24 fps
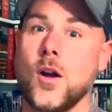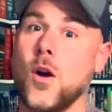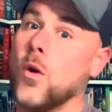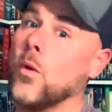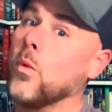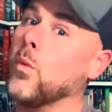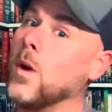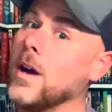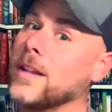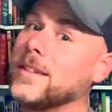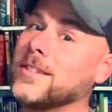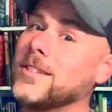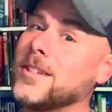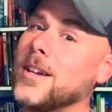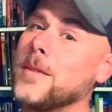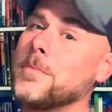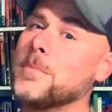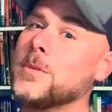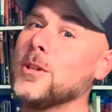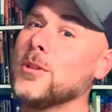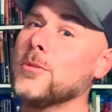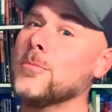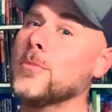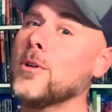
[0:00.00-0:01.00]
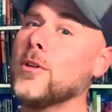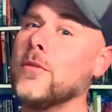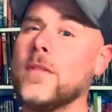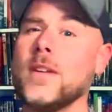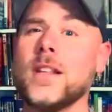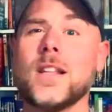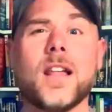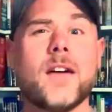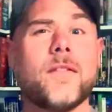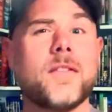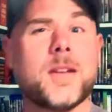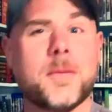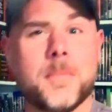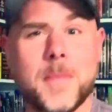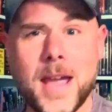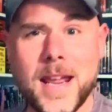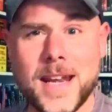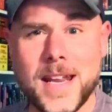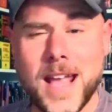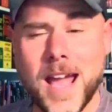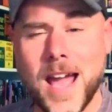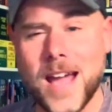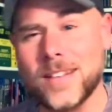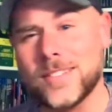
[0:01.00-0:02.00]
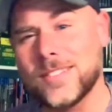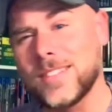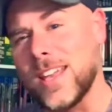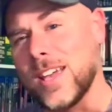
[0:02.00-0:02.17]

What's up, you movie-loving maniacs,